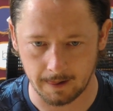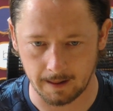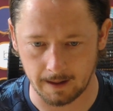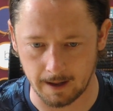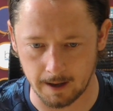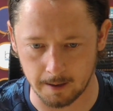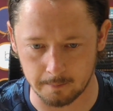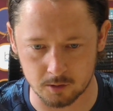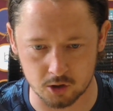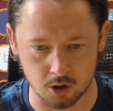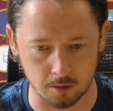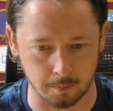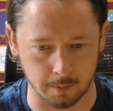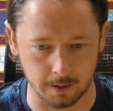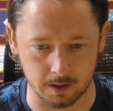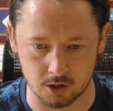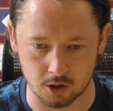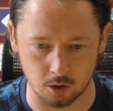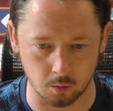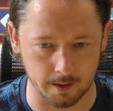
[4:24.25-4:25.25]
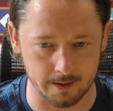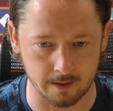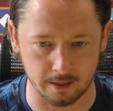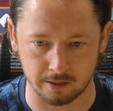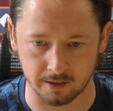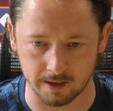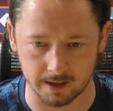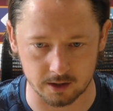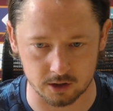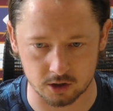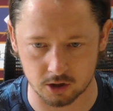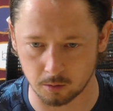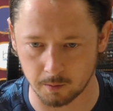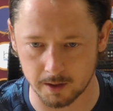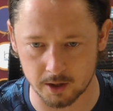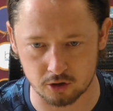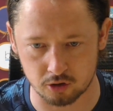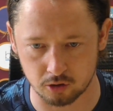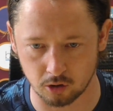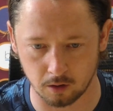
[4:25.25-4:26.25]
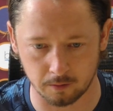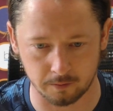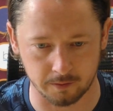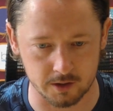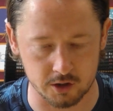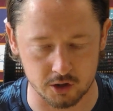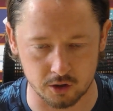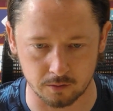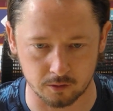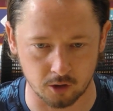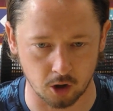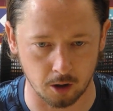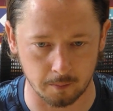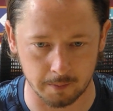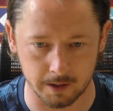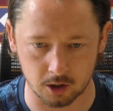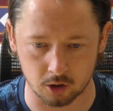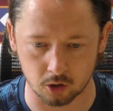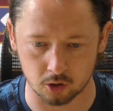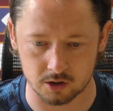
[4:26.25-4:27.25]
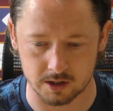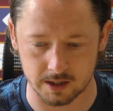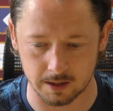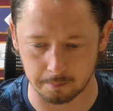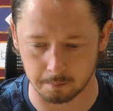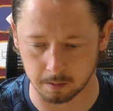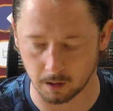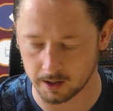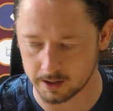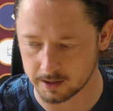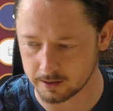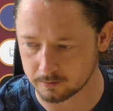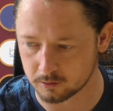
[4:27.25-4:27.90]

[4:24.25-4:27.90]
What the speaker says: To win things, to win trophies, you've got to be a good team player.